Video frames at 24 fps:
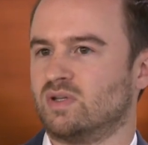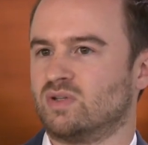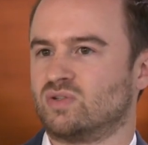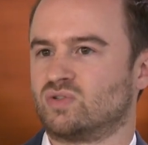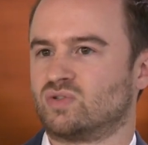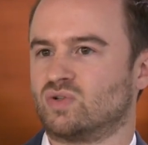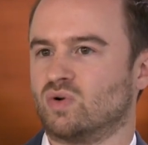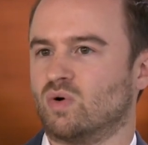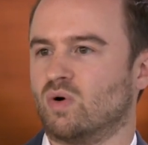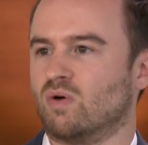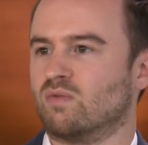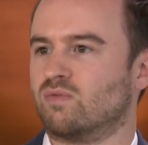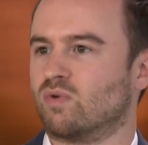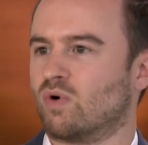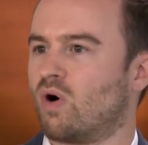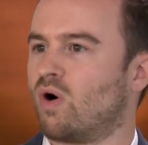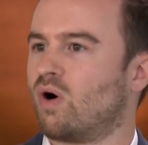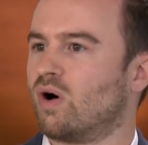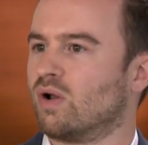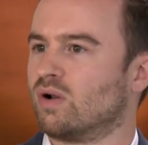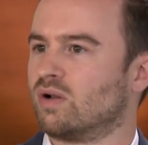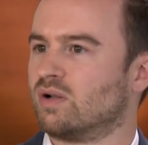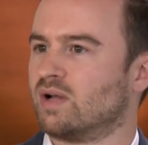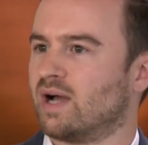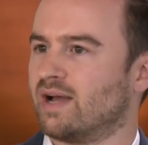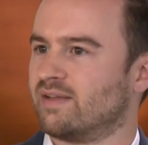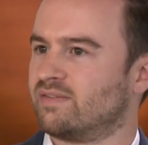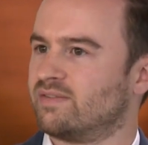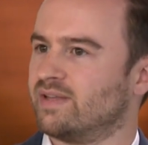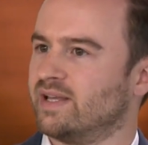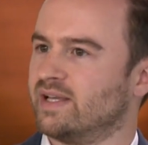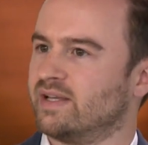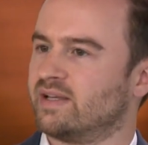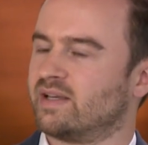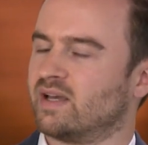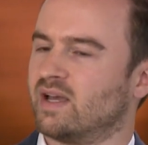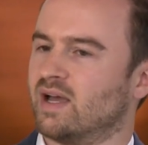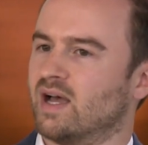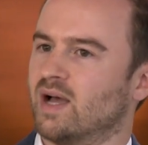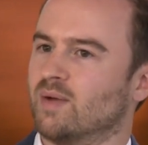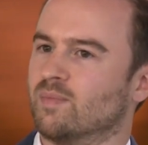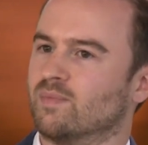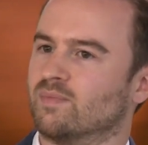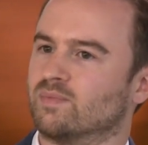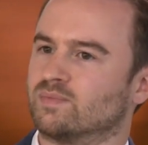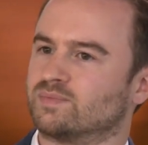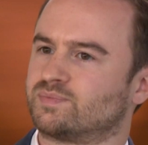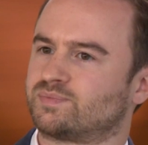So overall, I think
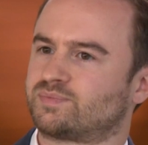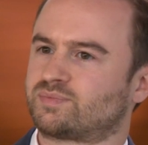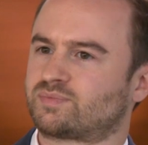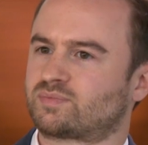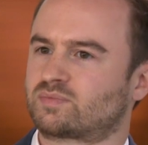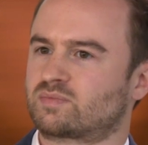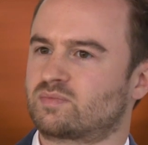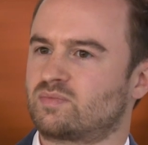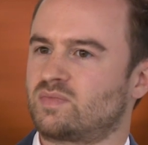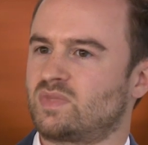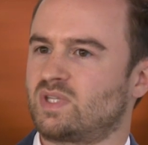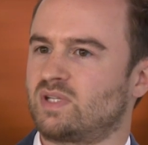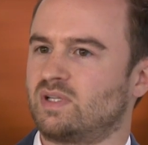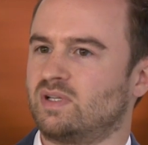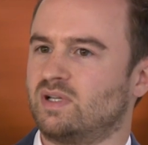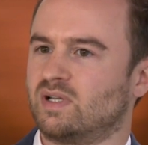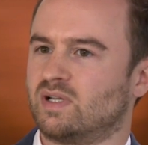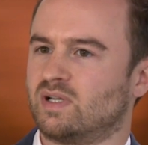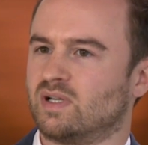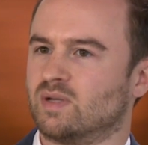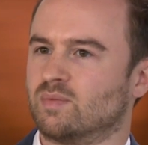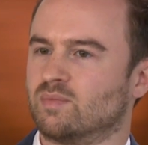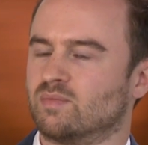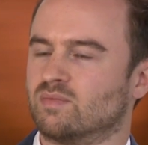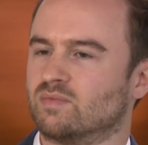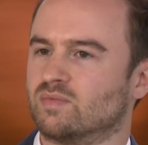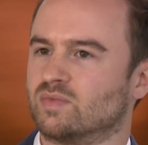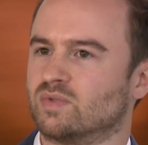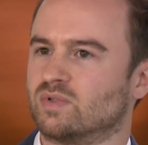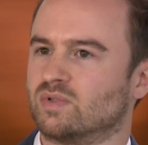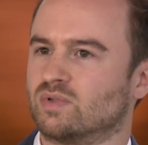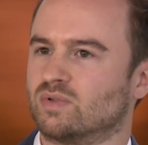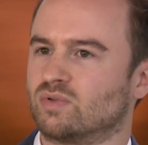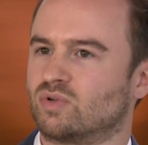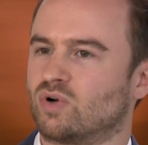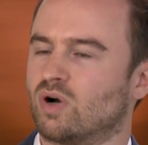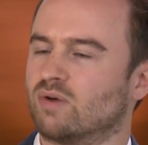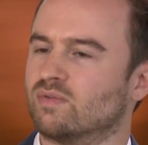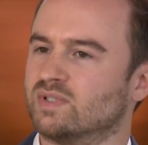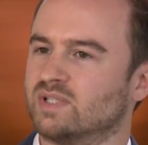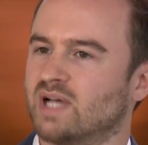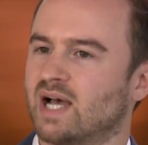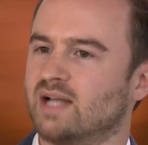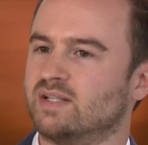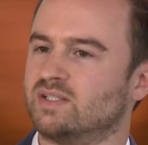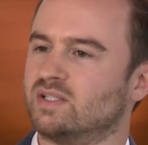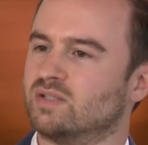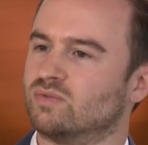
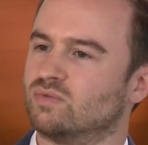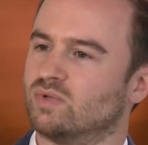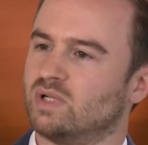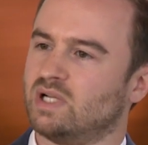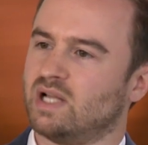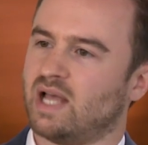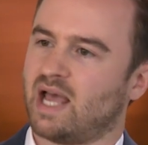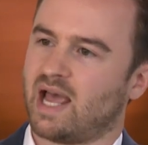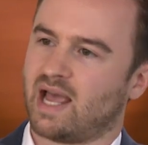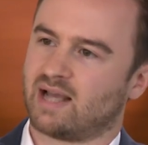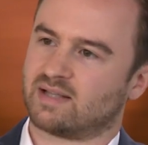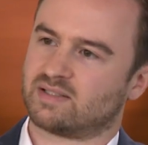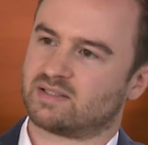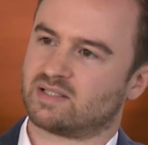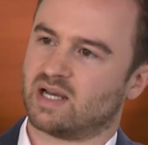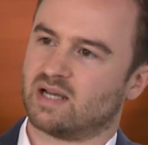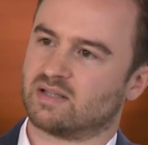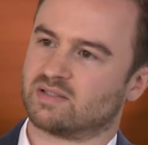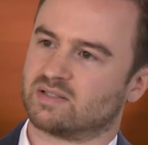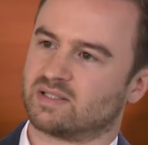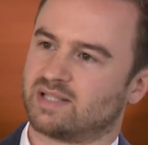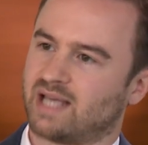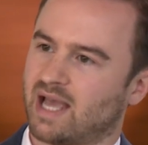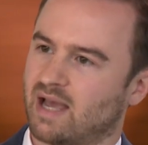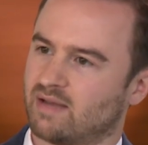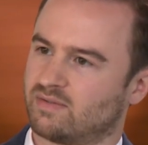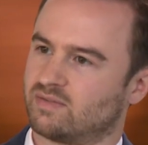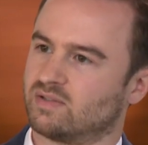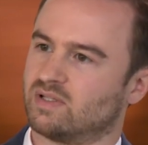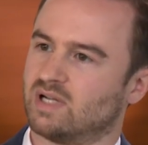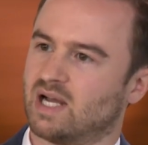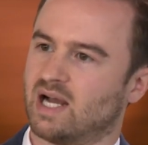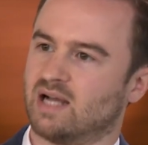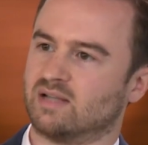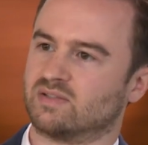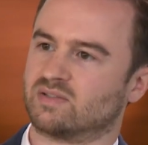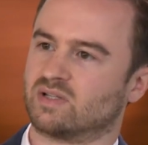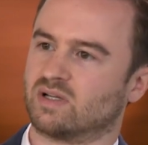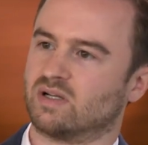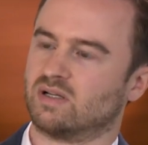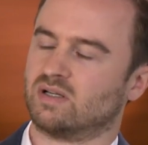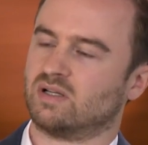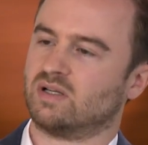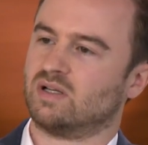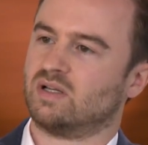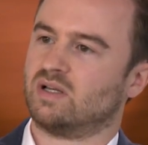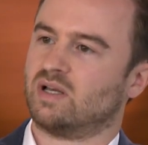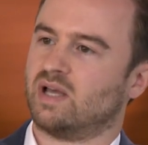COVID-19 really acts as a catalyzer,
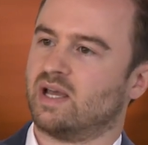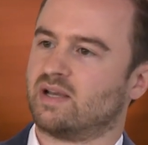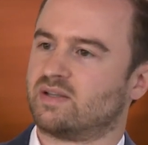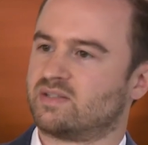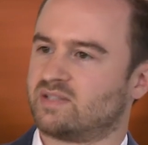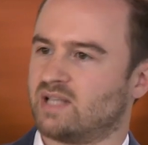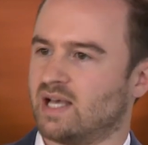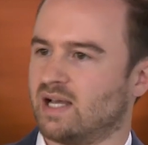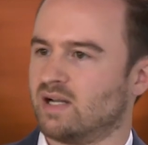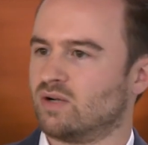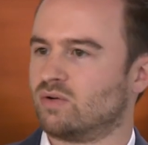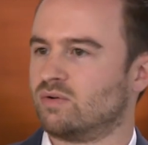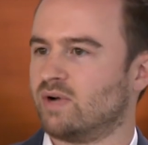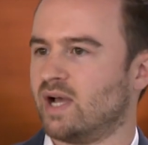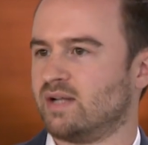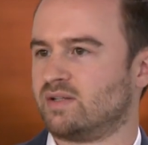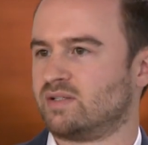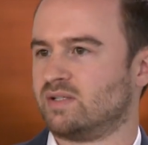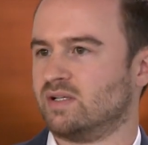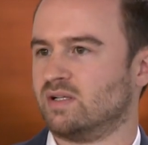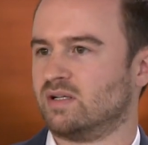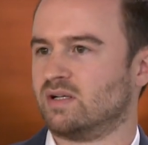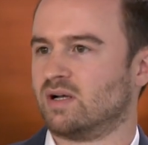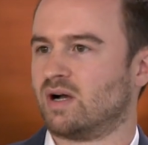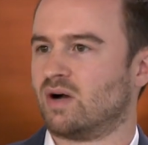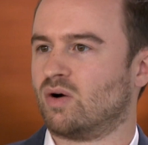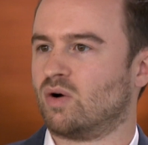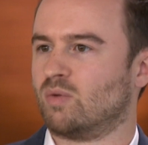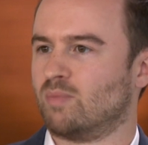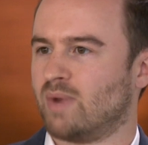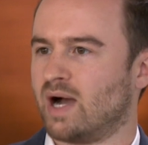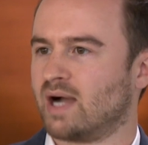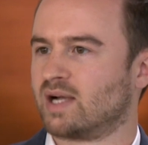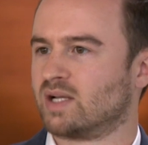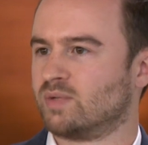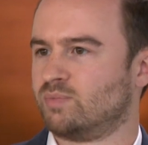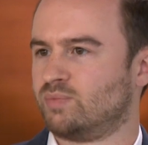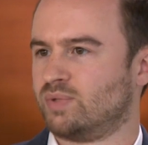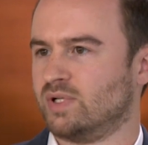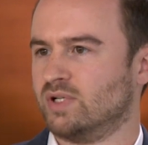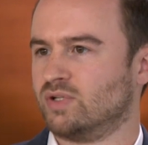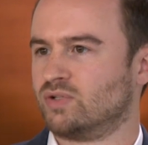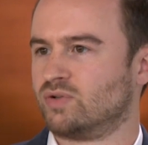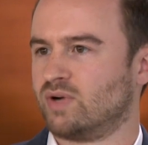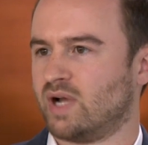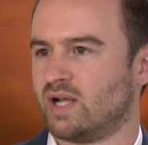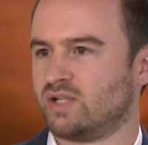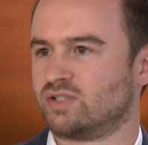accelerating our market
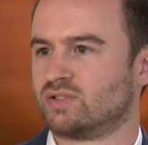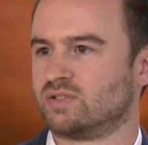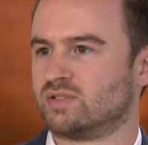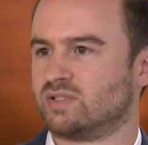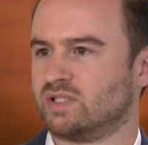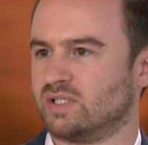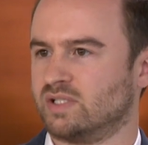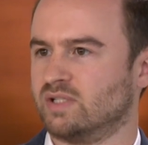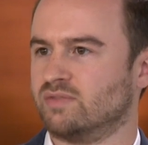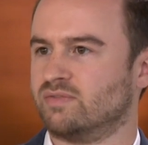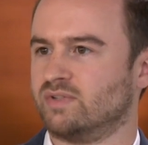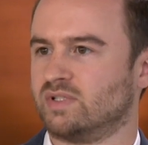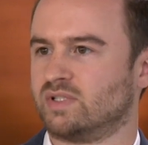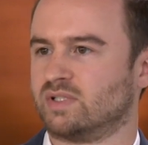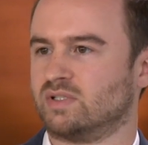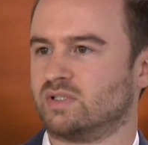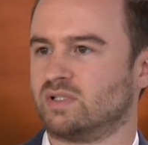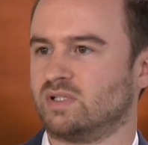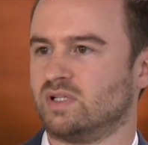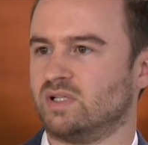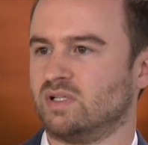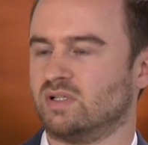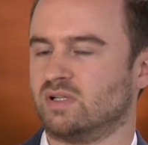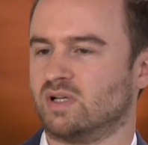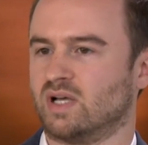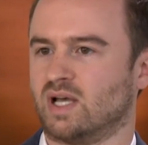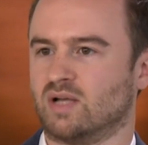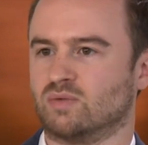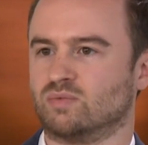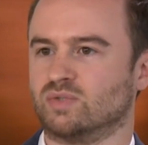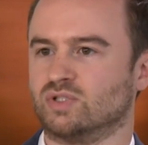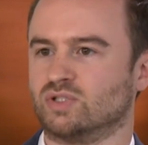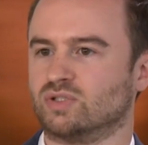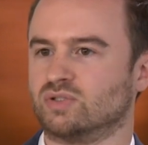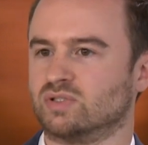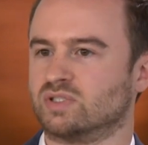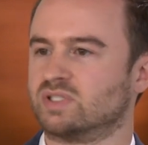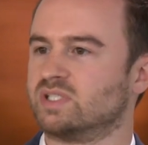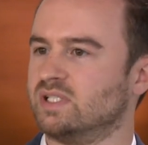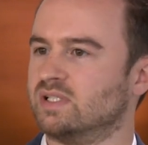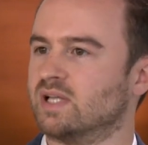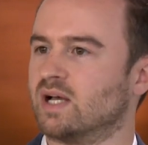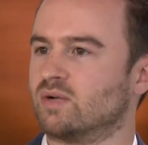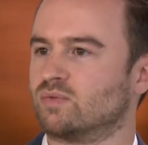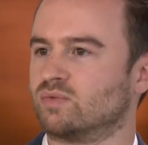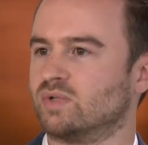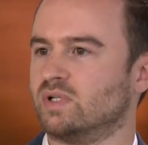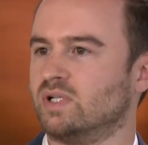penetration significantly, and we should see
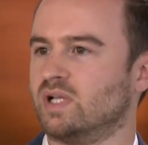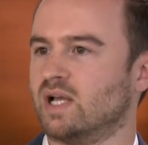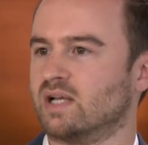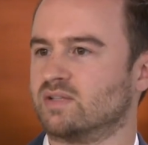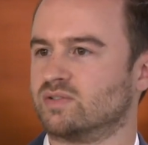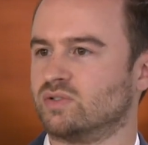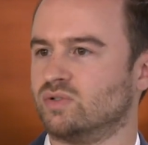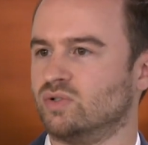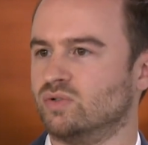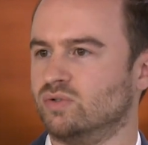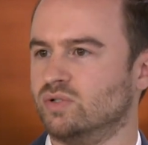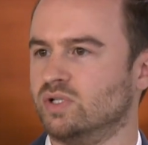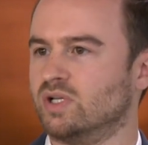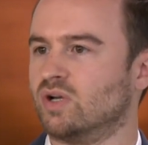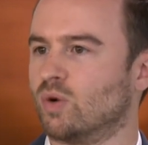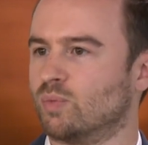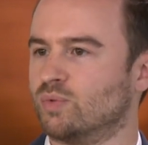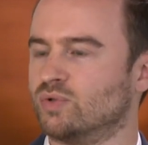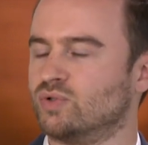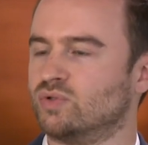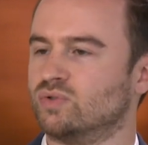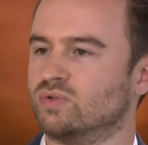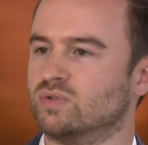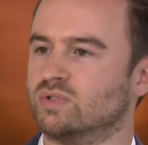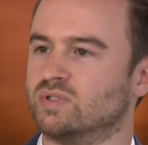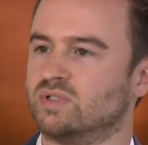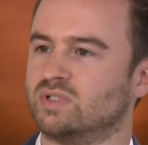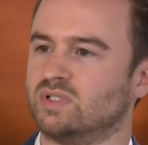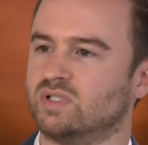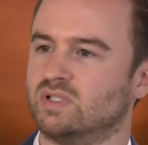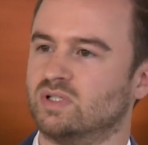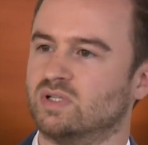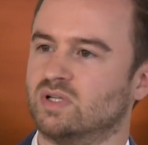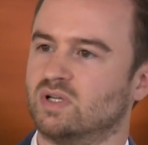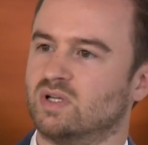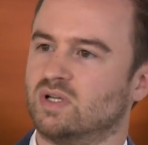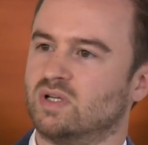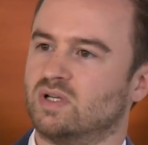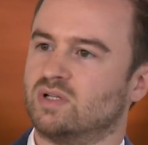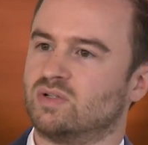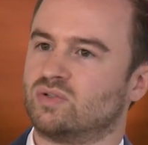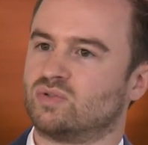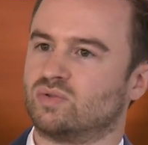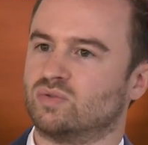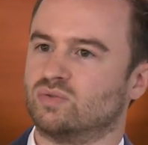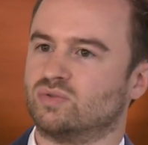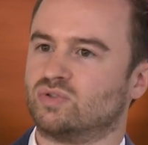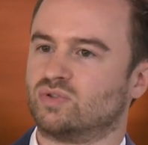that really as a unique opportunity
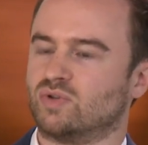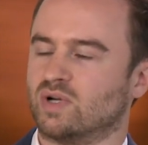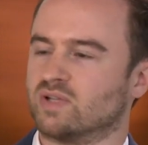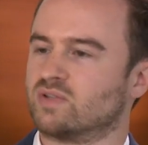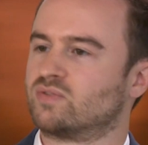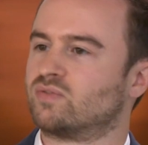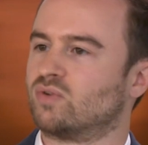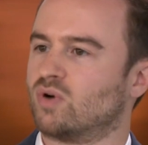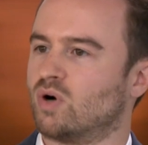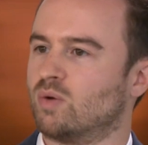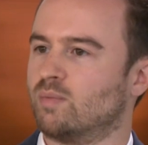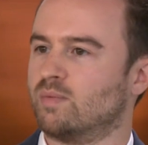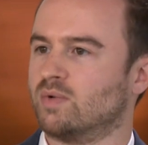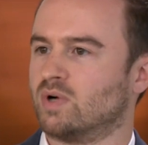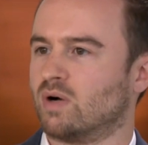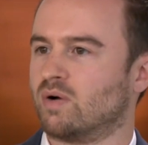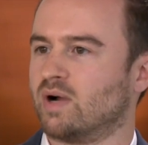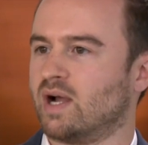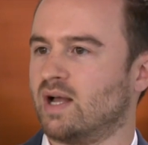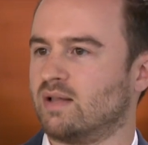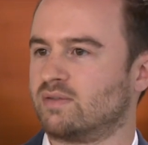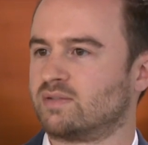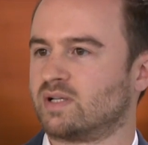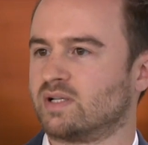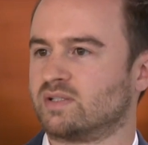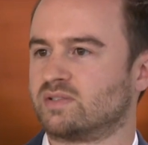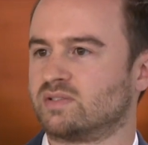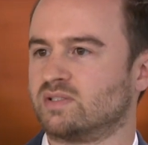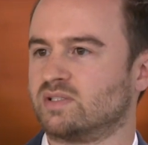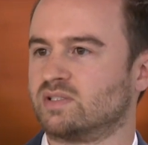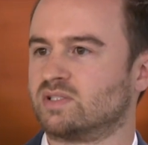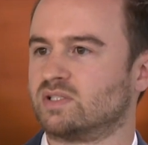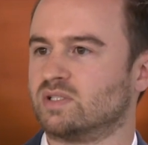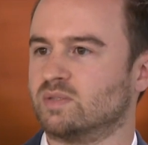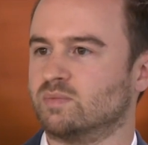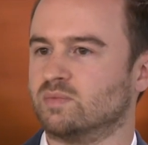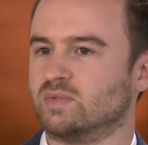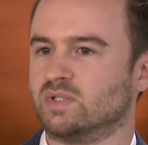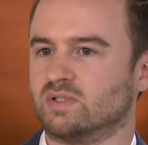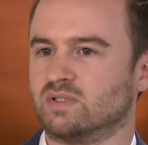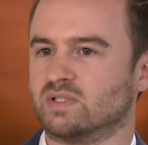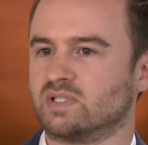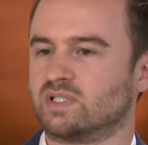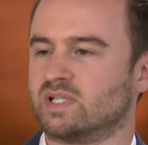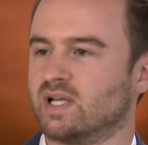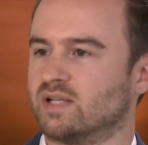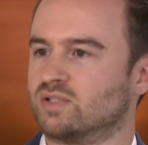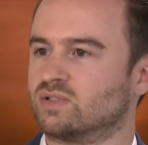to transform our healthcare system in
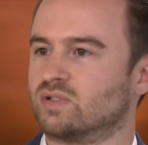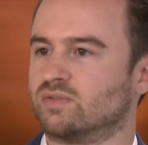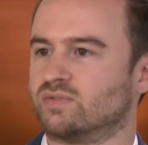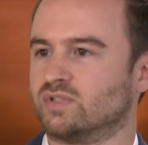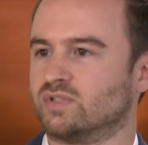the sense of